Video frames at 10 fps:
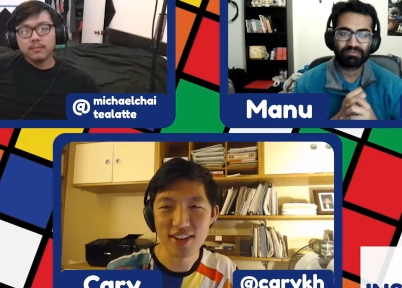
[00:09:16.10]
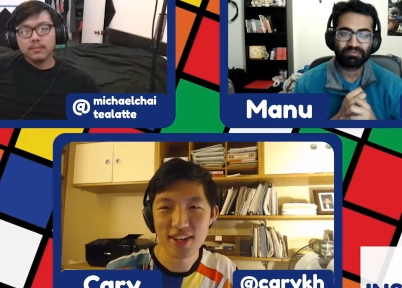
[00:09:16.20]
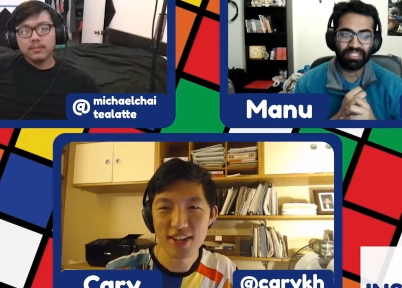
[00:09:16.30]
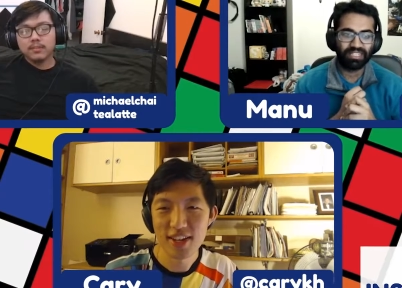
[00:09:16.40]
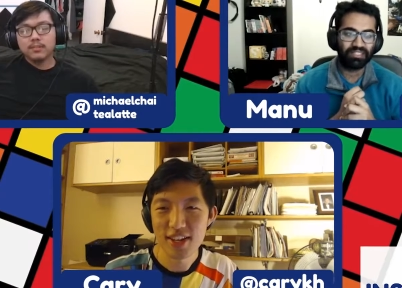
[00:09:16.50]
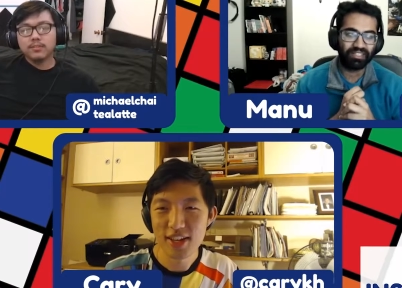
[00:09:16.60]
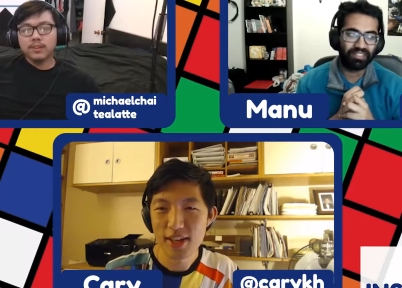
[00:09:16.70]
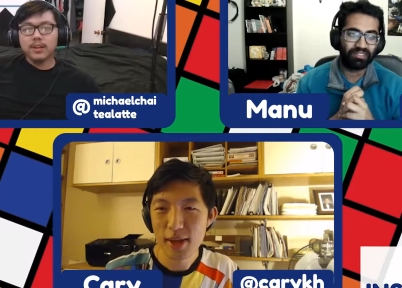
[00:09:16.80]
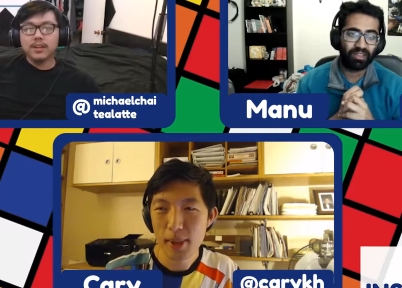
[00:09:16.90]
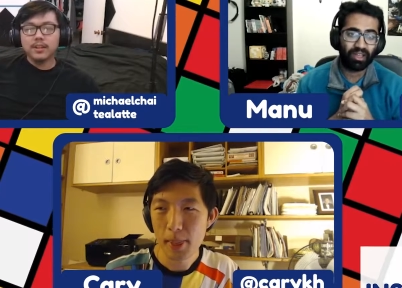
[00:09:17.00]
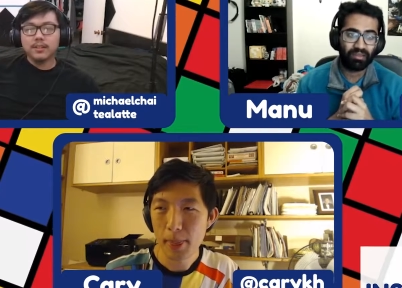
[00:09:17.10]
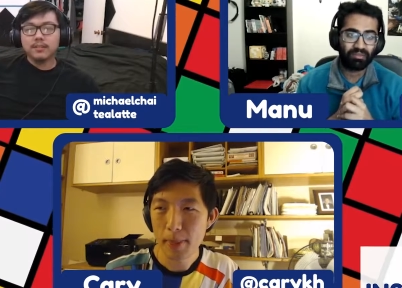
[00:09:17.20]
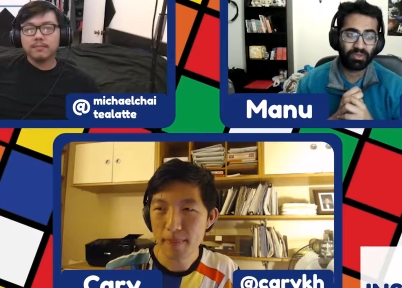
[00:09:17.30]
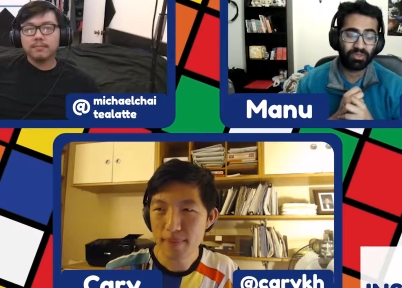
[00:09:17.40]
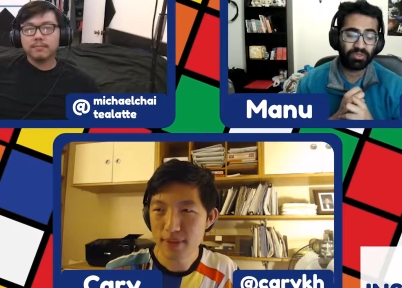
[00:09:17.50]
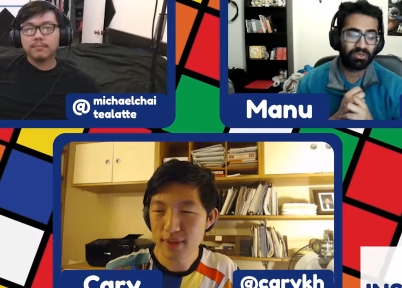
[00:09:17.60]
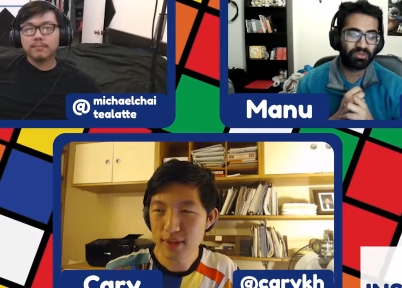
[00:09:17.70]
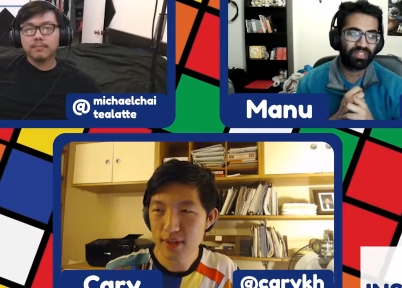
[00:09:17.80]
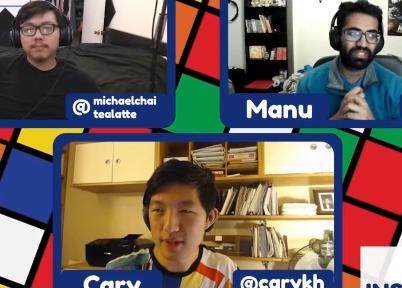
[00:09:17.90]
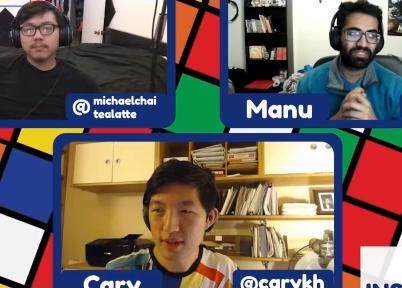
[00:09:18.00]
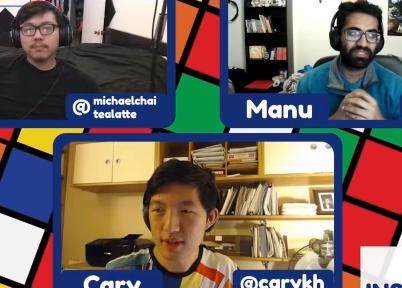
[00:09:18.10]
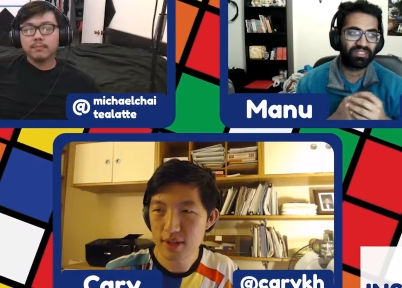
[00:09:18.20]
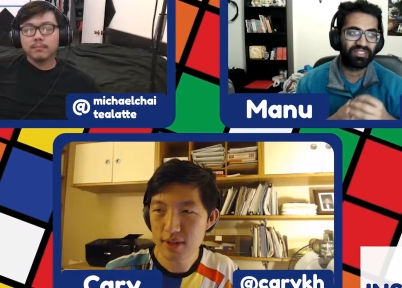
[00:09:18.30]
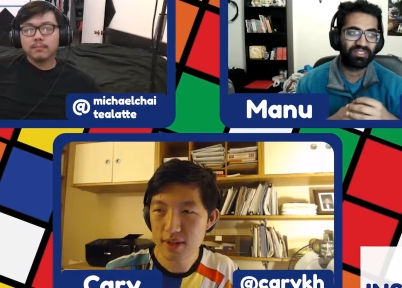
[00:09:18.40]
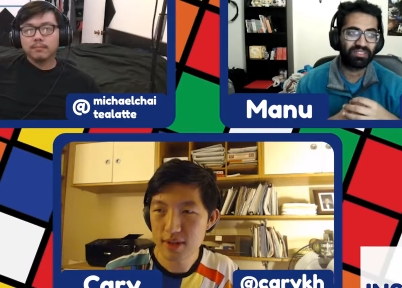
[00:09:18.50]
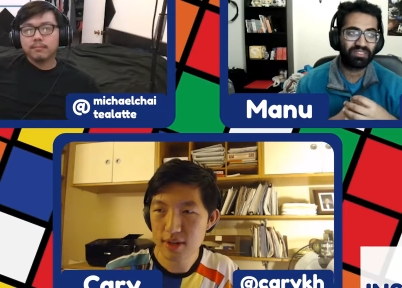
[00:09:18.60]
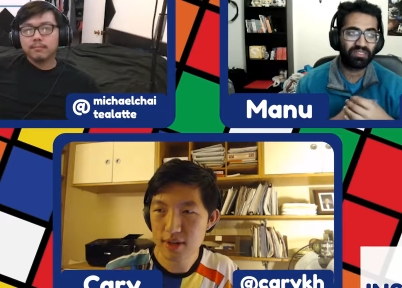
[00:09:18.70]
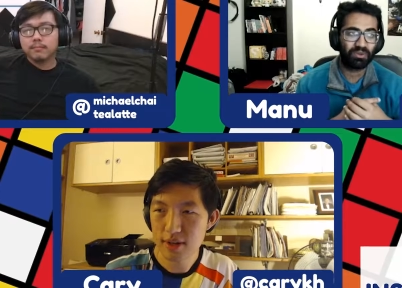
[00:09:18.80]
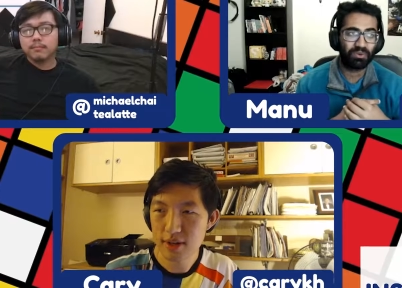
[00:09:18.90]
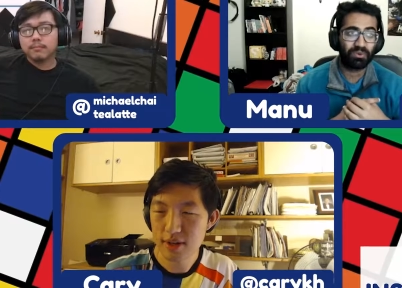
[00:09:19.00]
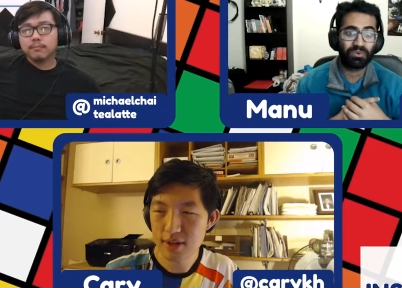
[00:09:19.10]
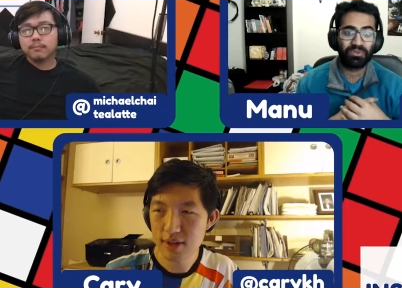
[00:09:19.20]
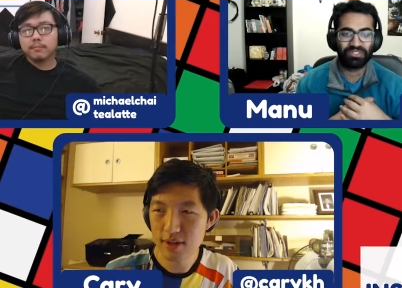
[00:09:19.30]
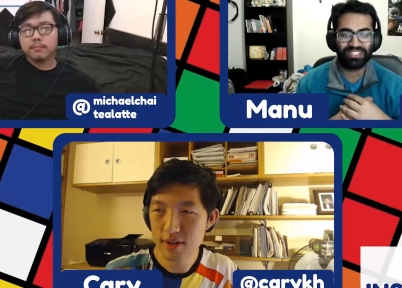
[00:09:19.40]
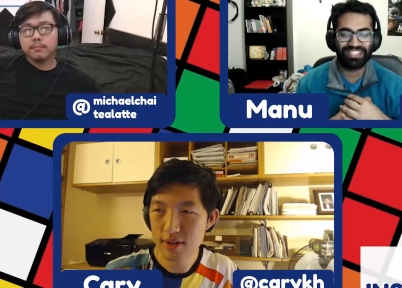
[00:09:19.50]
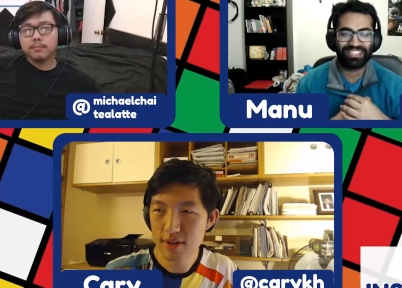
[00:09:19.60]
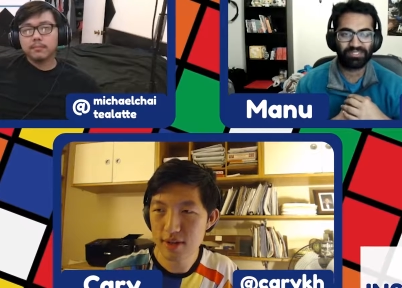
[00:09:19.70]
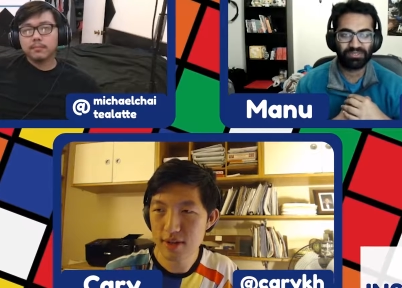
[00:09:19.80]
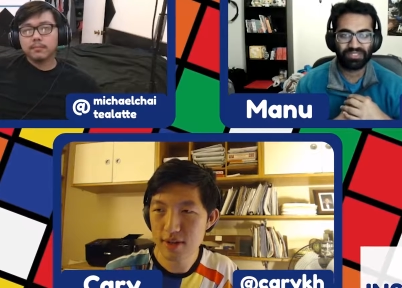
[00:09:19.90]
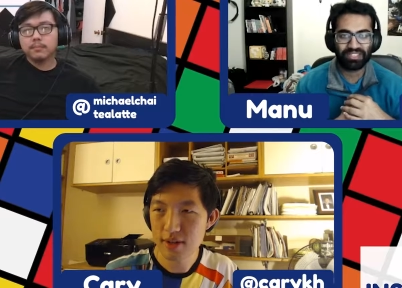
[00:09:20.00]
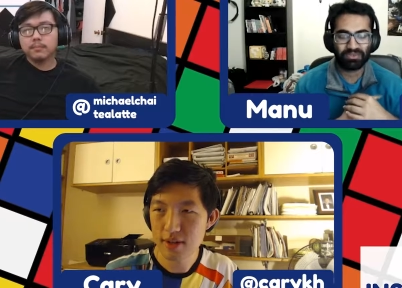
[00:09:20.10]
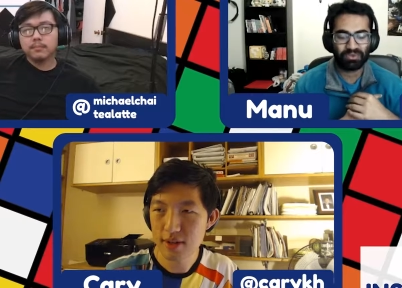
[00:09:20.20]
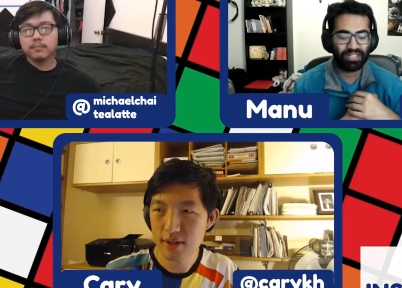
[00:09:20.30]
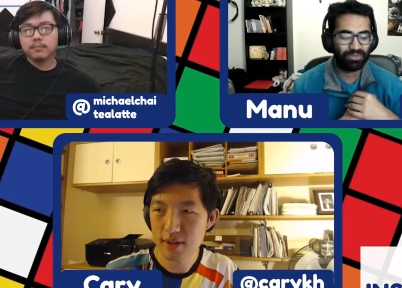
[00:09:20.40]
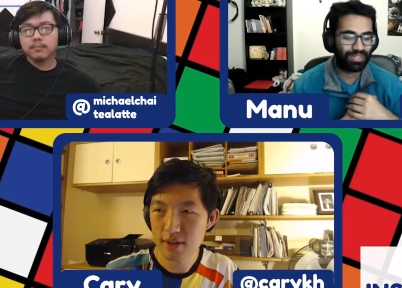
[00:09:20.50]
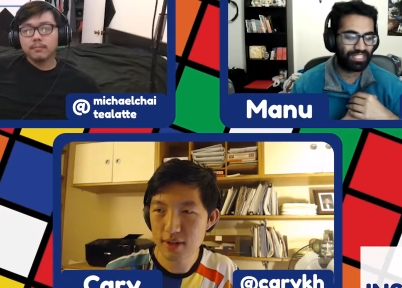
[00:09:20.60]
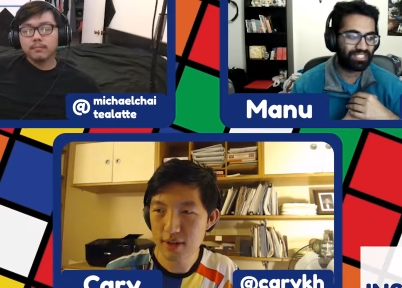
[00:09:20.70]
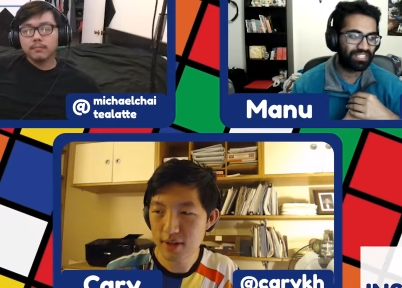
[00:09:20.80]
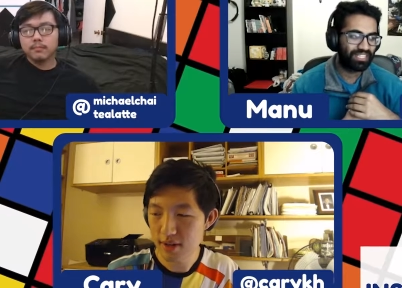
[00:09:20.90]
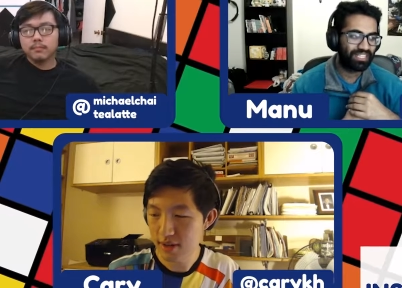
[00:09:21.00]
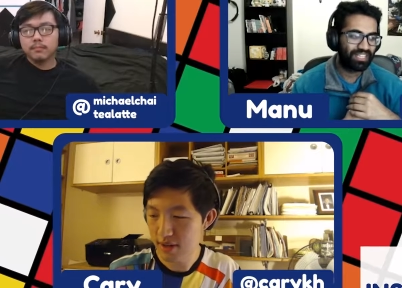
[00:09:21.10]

Speaker 1: yeah yeah right. th- those are like the the old days those are like the wild west